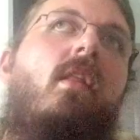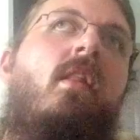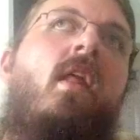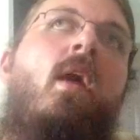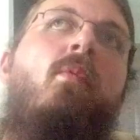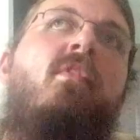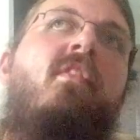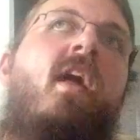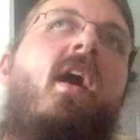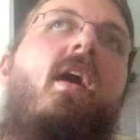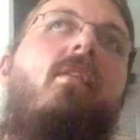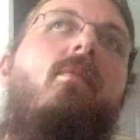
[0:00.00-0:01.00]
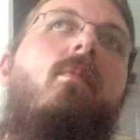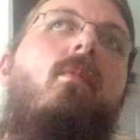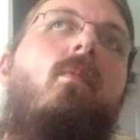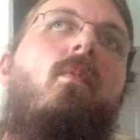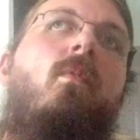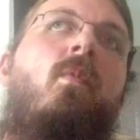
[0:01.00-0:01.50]
that was that.
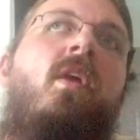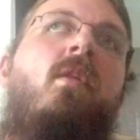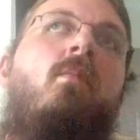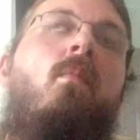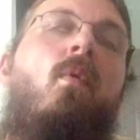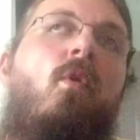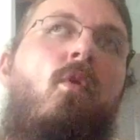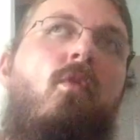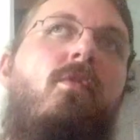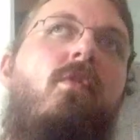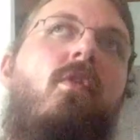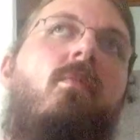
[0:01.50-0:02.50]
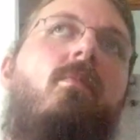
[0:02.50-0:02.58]
We had moved.